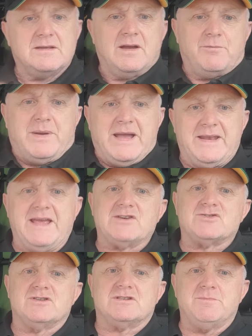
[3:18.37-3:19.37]
I paid
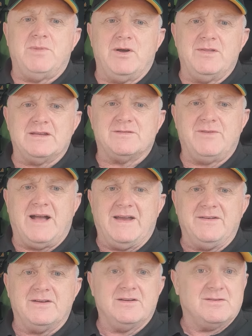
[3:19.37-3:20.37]
extra to buy this
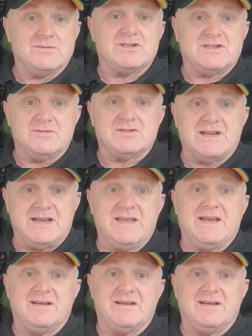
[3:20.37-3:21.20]
van, and I would still say,